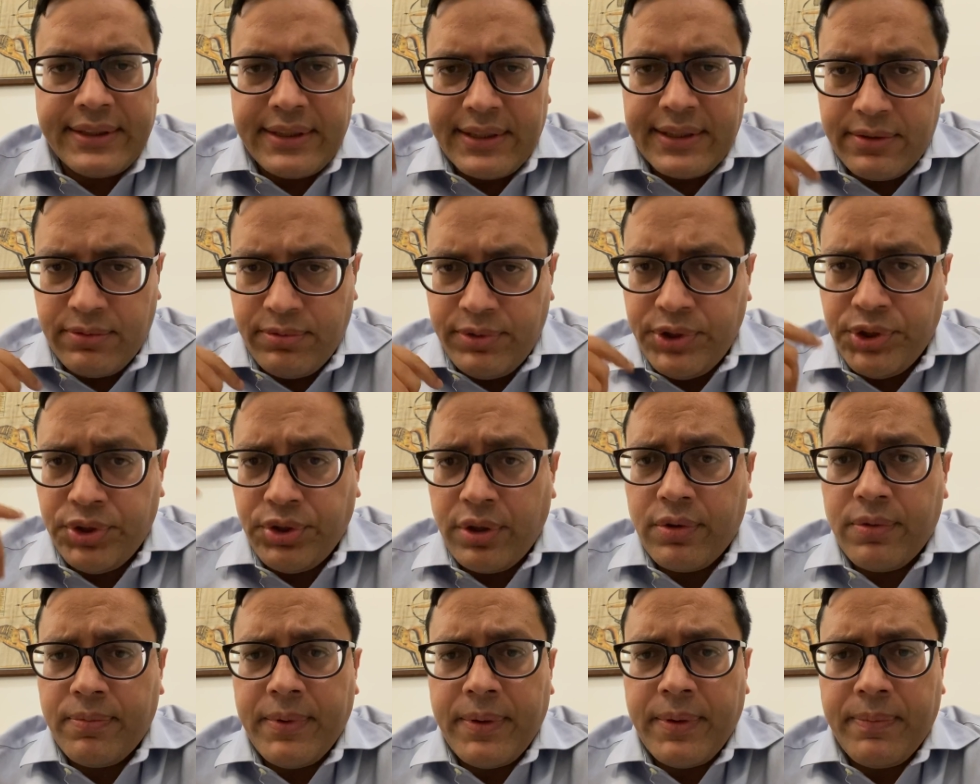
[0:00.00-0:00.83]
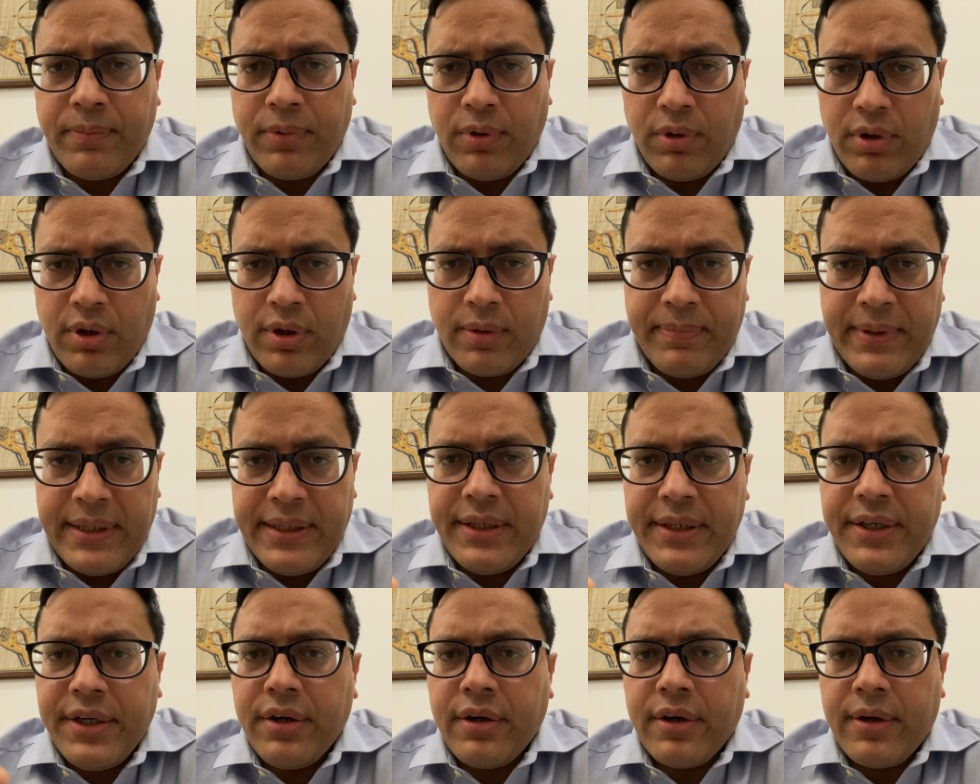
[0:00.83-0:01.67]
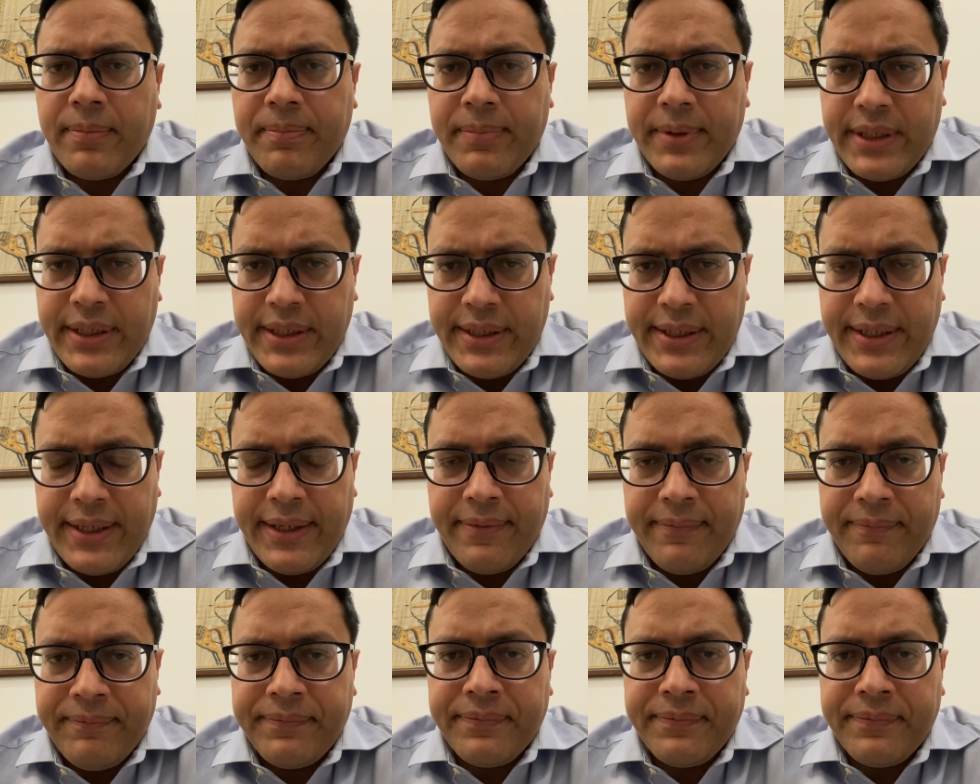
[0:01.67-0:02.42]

that which one would be prolonged, PT or APTT